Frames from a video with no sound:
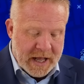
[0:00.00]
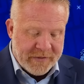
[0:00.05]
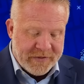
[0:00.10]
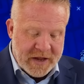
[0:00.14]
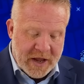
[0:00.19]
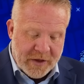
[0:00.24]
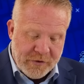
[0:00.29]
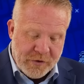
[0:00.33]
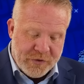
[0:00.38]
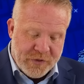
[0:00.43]

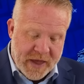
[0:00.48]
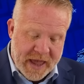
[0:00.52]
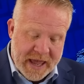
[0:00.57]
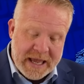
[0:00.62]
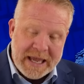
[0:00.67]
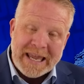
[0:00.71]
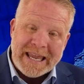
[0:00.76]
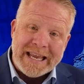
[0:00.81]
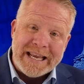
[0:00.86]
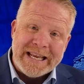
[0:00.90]
The other
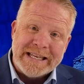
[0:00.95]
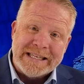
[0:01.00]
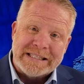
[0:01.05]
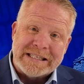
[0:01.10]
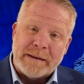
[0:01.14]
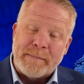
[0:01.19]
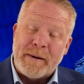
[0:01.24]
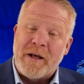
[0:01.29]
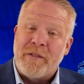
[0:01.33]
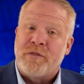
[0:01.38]
thing
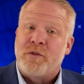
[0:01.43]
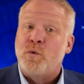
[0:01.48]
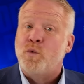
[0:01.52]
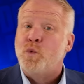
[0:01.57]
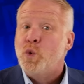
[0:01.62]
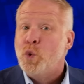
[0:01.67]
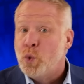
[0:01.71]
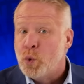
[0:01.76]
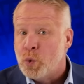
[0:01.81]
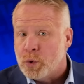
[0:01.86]
is about the
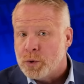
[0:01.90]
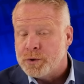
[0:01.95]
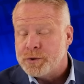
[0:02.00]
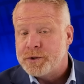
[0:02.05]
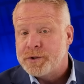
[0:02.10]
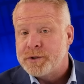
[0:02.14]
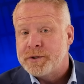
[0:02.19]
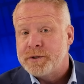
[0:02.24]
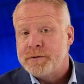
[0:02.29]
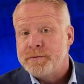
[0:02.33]

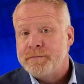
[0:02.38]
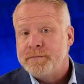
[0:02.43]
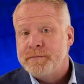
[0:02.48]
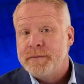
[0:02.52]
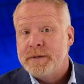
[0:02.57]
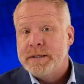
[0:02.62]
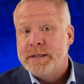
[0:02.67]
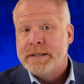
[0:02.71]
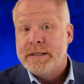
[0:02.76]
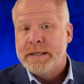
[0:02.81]
rules.
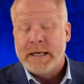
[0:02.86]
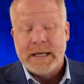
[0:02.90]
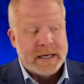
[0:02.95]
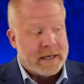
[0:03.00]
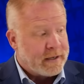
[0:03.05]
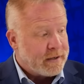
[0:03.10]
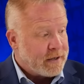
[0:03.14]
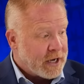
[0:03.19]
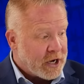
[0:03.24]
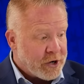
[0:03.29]

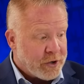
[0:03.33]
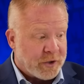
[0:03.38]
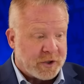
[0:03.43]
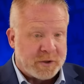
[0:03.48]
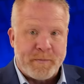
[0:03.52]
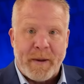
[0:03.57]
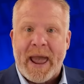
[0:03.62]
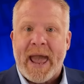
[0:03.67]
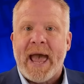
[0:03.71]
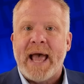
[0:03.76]
In
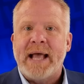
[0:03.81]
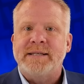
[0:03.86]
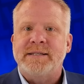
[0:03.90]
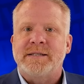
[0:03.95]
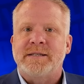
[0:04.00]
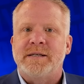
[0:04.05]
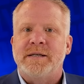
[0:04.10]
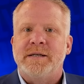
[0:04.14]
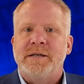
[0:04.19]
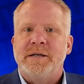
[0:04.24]
years
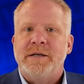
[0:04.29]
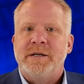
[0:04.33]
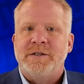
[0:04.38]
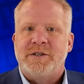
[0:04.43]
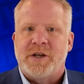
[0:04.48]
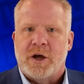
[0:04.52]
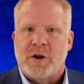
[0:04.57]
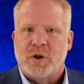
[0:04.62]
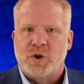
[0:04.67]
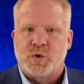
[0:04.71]
past,
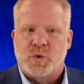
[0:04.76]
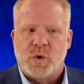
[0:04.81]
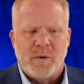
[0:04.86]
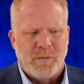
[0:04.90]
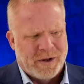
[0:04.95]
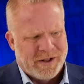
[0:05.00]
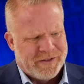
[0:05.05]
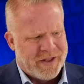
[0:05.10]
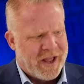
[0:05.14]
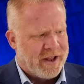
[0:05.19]
Donald
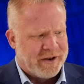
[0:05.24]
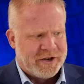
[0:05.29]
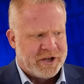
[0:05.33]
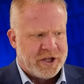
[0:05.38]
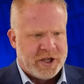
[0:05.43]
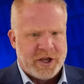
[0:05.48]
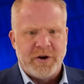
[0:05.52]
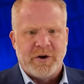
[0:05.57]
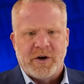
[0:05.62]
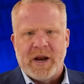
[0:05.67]
Trump, well, not in
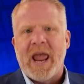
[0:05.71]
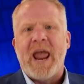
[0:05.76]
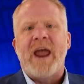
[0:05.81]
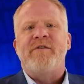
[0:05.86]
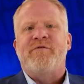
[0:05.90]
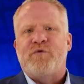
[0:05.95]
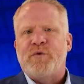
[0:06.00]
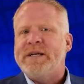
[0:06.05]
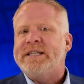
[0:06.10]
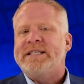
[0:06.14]
year,
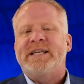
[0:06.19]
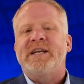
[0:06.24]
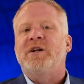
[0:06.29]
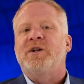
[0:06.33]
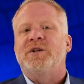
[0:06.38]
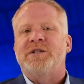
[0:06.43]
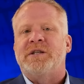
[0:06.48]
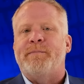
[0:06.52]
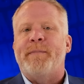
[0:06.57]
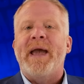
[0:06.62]
every
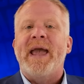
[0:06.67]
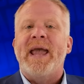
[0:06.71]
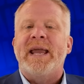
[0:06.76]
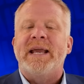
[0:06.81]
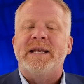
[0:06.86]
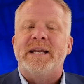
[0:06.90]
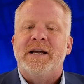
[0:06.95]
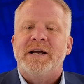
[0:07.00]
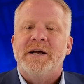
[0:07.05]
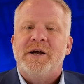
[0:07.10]
single
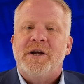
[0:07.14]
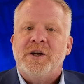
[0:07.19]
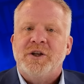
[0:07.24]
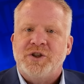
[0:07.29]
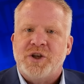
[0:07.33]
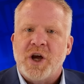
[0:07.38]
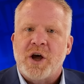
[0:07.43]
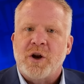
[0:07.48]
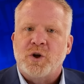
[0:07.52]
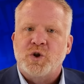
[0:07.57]
debate,
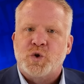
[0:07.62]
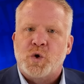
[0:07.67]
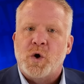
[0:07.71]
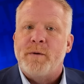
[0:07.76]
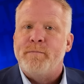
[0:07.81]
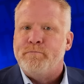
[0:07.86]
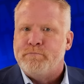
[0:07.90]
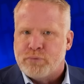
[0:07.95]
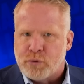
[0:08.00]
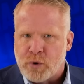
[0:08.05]
Donald
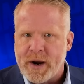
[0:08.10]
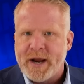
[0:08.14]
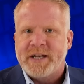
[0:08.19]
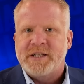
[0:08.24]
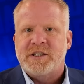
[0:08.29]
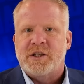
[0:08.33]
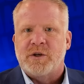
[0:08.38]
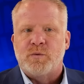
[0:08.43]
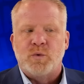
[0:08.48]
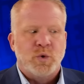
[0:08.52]
Trump
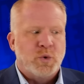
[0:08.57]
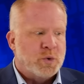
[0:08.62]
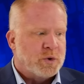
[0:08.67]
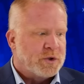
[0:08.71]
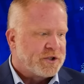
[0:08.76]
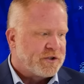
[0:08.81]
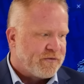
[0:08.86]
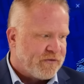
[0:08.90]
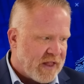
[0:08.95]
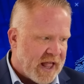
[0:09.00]
breaks the
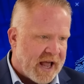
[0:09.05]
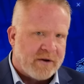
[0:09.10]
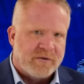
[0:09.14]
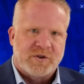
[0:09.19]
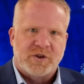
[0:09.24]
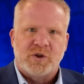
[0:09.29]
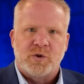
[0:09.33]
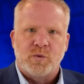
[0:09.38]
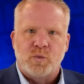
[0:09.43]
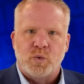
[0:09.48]
rules,
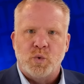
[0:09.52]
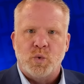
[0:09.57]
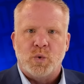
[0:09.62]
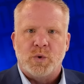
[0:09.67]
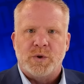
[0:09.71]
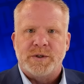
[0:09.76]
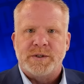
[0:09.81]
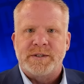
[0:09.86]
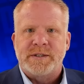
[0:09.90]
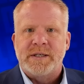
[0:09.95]
flouts the
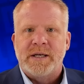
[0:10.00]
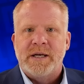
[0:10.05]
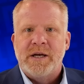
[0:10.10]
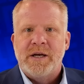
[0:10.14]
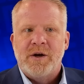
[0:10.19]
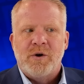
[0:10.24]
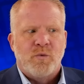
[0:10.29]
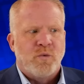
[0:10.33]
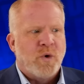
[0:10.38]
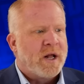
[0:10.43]
rules,
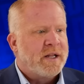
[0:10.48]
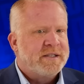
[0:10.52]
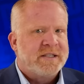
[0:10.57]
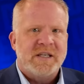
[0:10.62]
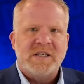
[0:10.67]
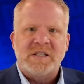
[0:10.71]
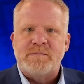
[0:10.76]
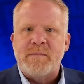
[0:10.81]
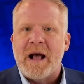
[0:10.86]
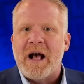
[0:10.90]
runs
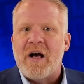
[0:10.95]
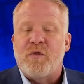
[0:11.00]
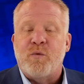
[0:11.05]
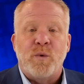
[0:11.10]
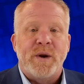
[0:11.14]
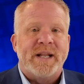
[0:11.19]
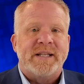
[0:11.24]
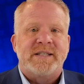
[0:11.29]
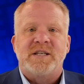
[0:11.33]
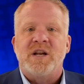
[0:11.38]
his
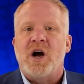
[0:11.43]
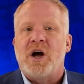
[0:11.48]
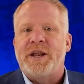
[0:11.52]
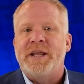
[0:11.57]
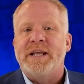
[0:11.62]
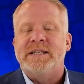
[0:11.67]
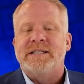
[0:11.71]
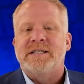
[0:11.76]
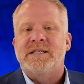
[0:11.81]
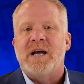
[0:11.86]
mouth when it's
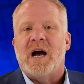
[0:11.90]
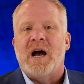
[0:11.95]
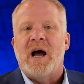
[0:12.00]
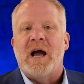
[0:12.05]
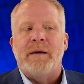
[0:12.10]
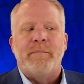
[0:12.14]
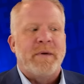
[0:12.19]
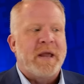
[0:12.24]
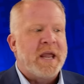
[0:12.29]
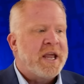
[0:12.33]
not his
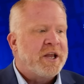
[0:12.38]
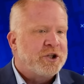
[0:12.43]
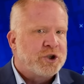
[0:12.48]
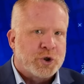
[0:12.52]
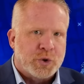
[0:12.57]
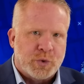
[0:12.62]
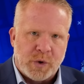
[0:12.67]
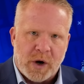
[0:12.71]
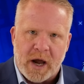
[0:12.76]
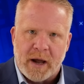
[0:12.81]
time,
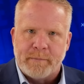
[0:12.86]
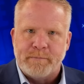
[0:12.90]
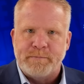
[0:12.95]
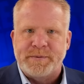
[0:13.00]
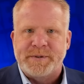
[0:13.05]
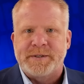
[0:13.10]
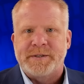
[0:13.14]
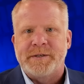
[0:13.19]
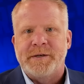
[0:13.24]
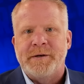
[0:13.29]

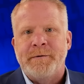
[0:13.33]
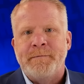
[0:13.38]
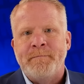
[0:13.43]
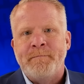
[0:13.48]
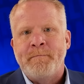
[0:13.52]
interrupts.